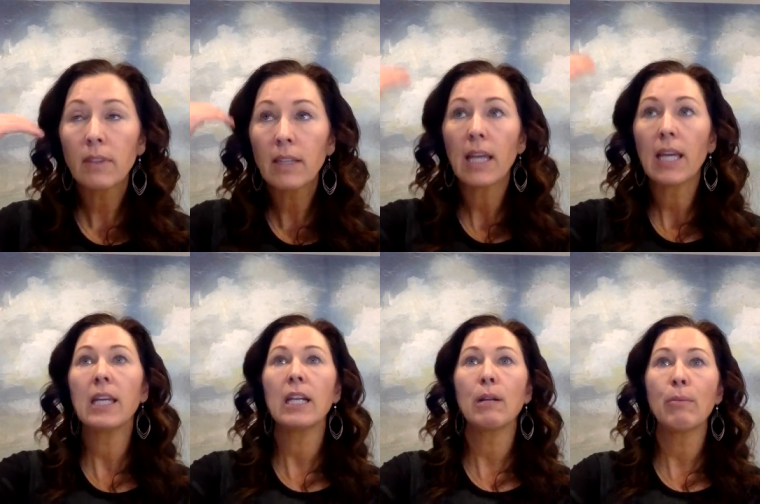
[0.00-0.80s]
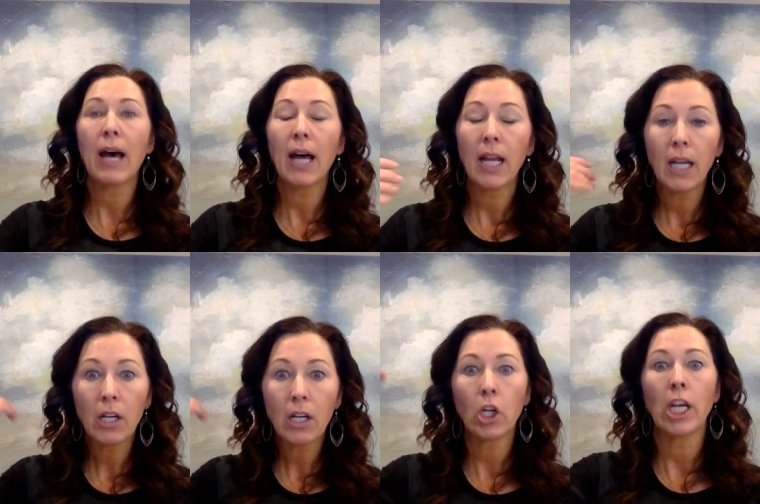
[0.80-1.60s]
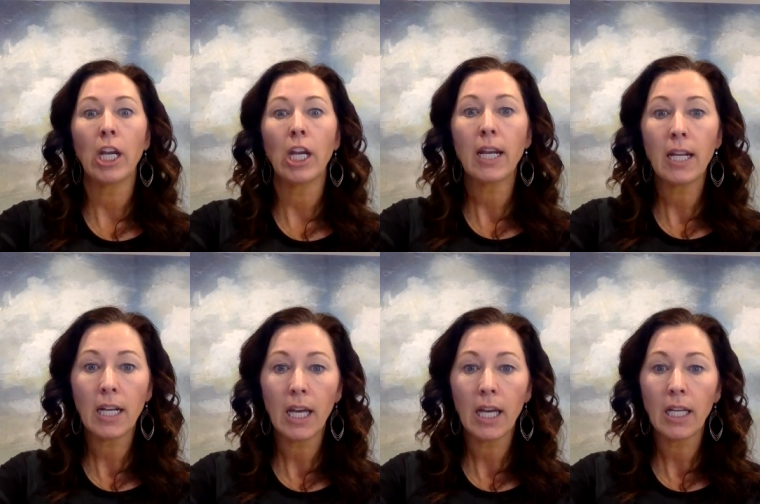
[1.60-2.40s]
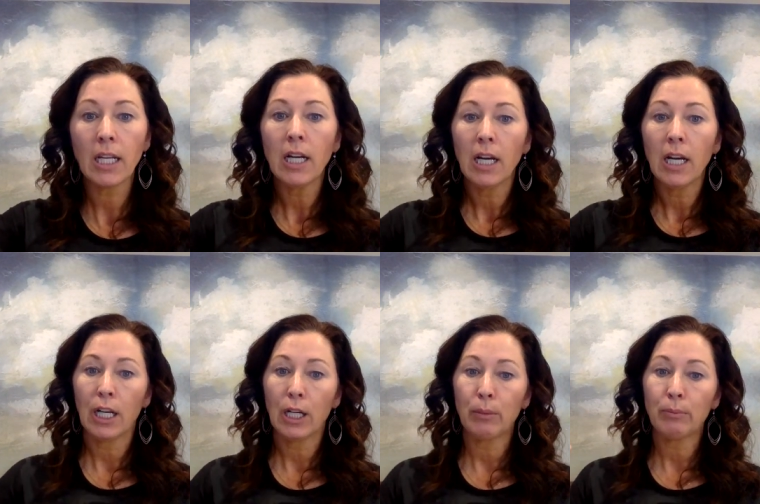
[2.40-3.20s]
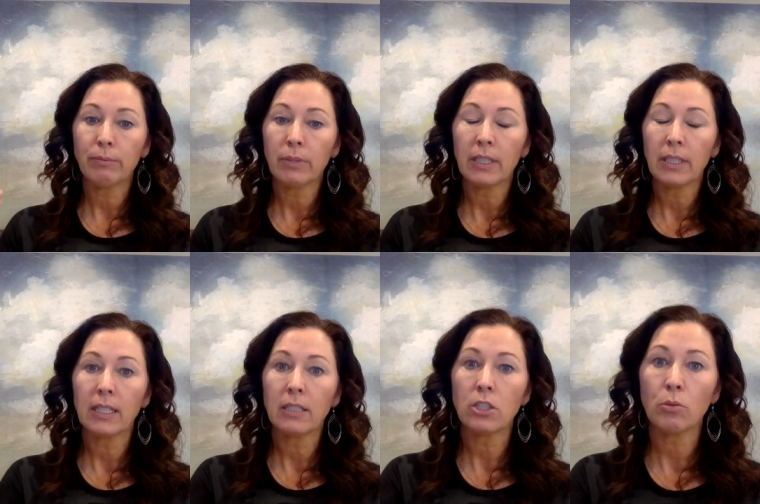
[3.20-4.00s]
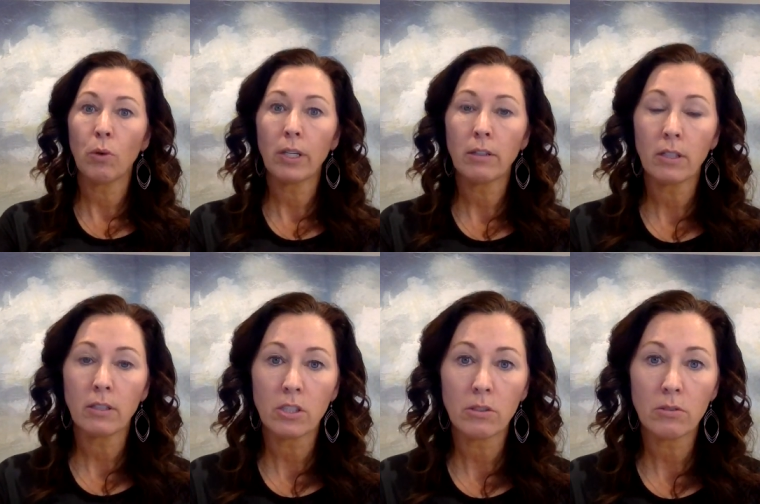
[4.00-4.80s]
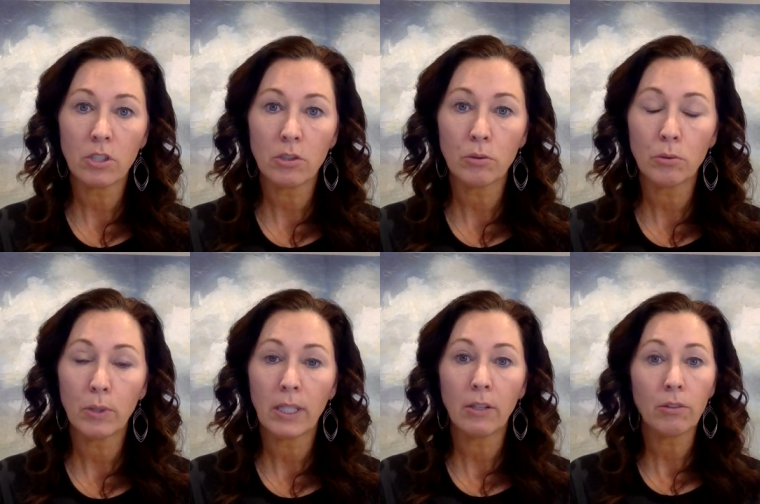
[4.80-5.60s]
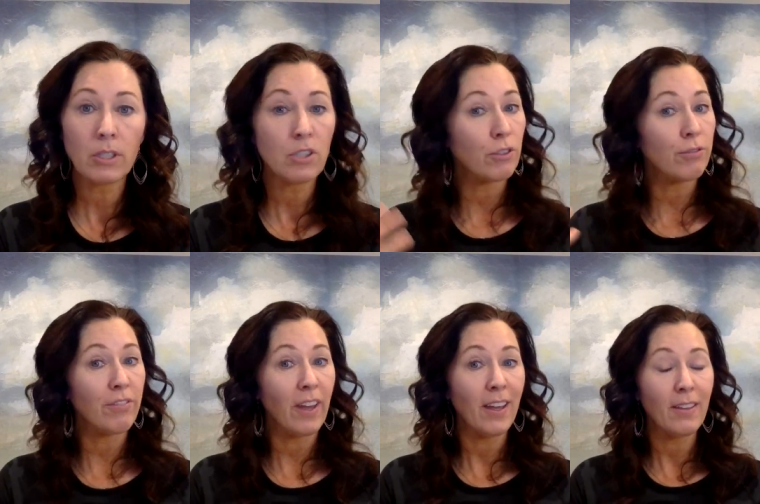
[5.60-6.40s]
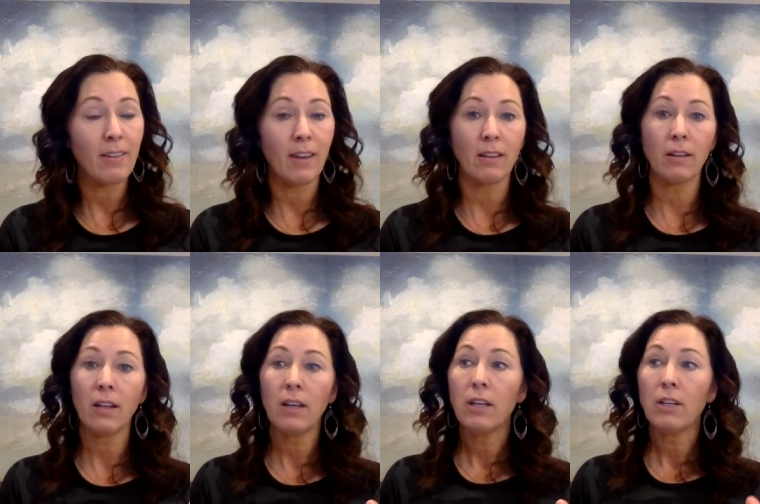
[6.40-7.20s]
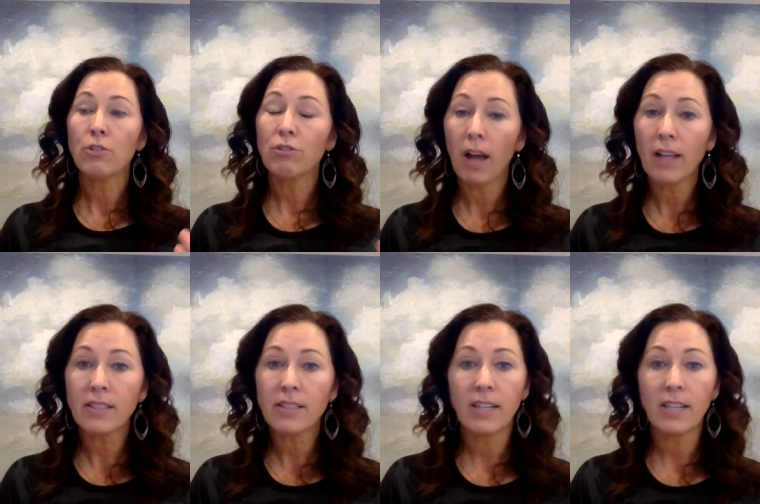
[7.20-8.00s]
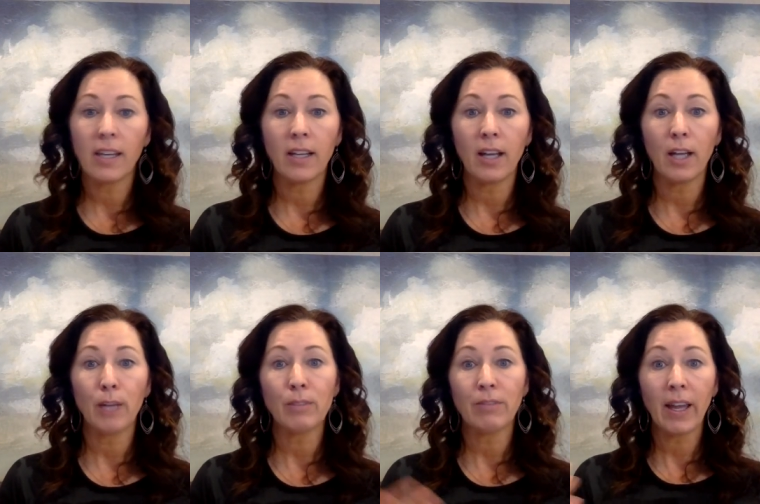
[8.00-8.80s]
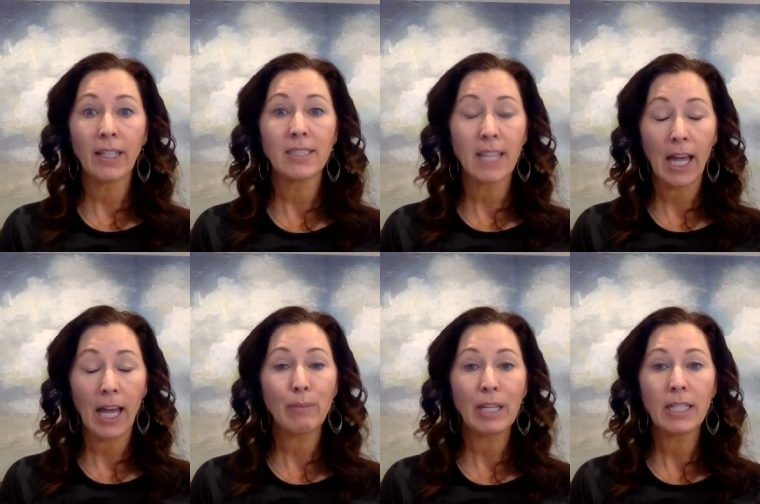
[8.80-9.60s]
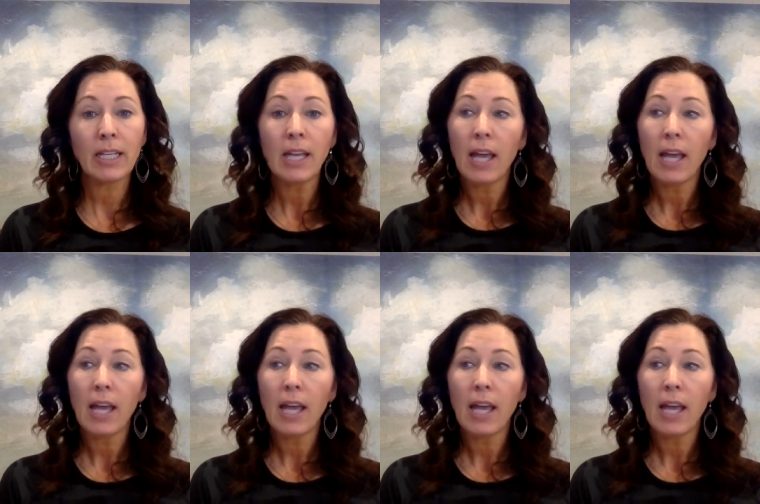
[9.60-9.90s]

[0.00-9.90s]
thinking about it, creating it, lean into what you can do to increase your faith and trust in divine timing,